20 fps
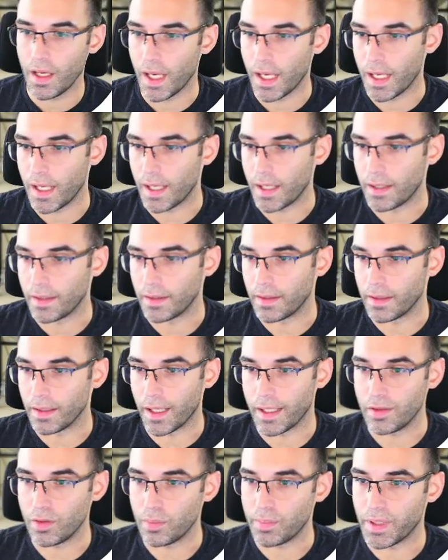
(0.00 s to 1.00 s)
And
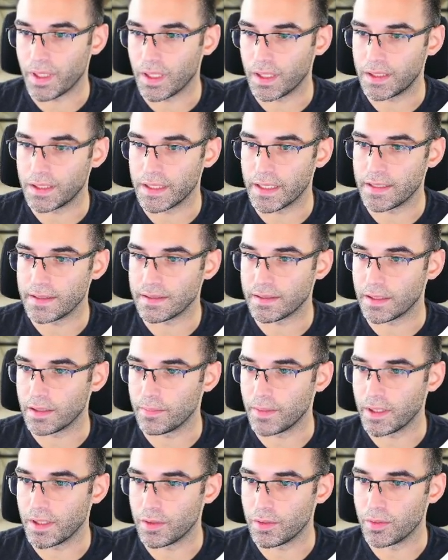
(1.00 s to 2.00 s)
I do apologize to
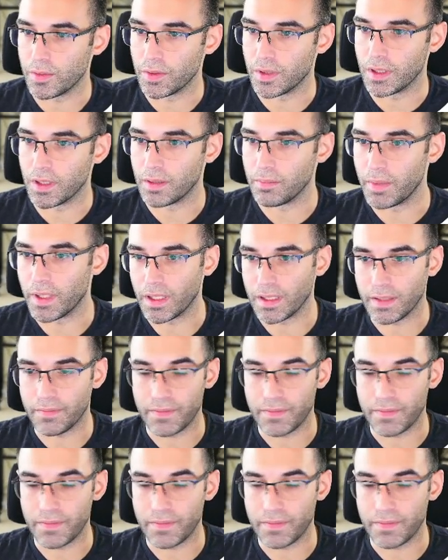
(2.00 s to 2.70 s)
anybody who might have left